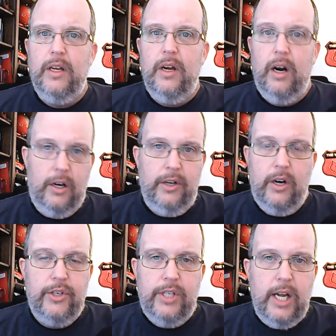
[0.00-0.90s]

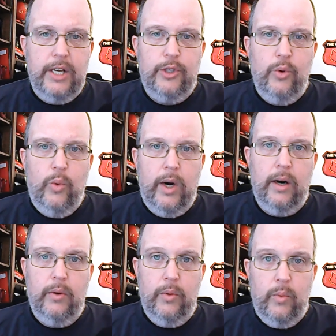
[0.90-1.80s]
are such to
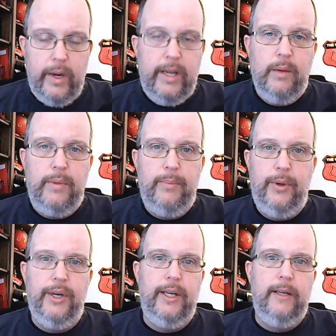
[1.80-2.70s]
where we could be
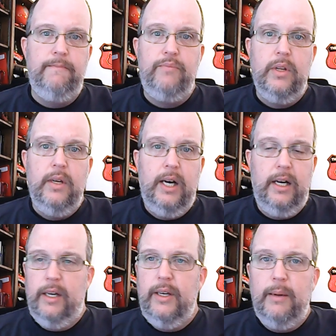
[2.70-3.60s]
putting
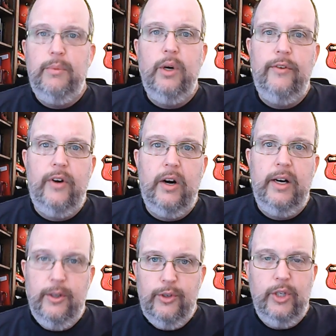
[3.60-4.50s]
a number of our
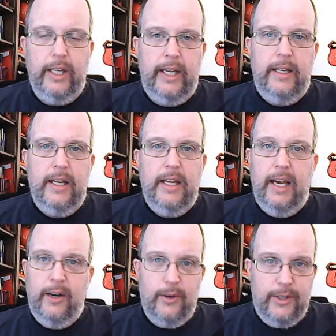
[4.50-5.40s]
elderly
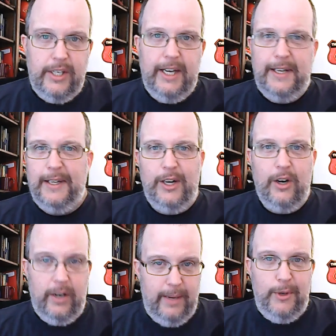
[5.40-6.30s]
and our sick and
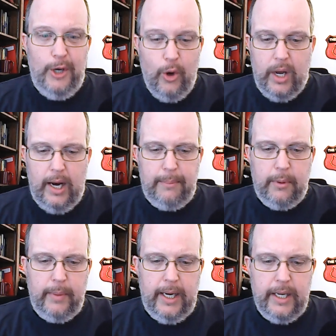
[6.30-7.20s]
our
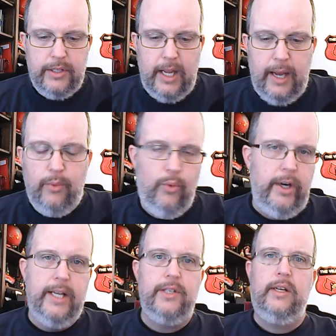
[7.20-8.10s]
immunocompromised at
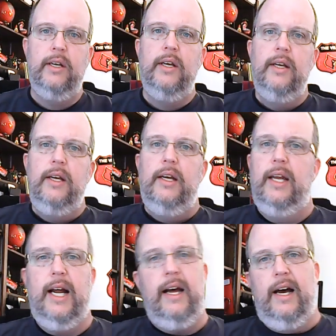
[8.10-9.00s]
risk.
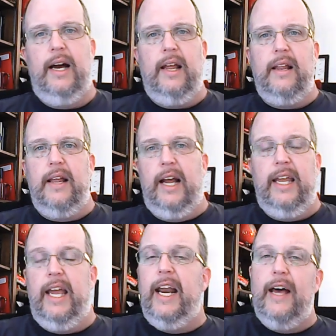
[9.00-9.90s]
And I
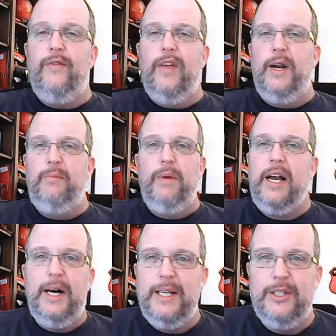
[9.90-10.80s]
can't have that on my
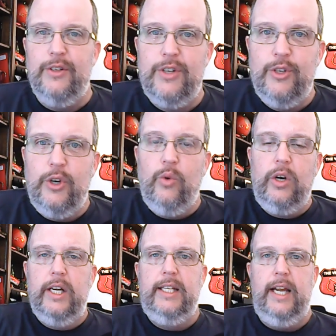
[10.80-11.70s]
conscience. And so we're
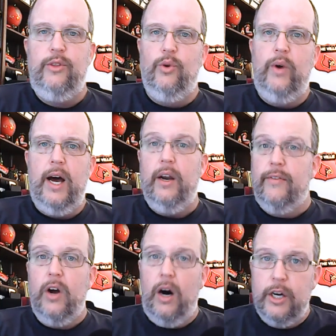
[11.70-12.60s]
going to take the route
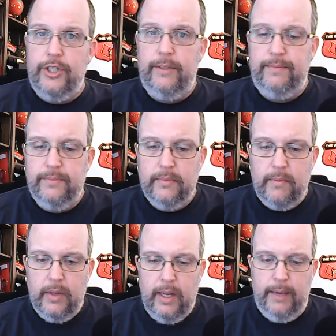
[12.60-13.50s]
of caution
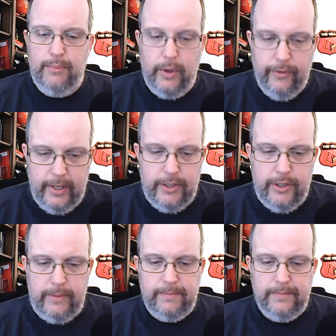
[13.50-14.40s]
and prevention.